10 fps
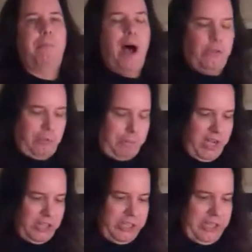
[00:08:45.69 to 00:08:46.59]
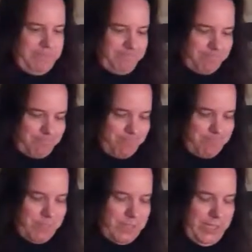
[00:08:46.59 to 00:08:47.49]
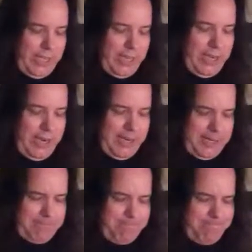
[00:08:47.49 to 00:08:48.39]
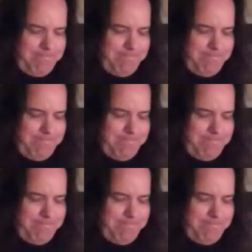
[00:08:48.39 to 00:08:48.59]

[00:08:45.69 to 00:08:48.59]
possibility. And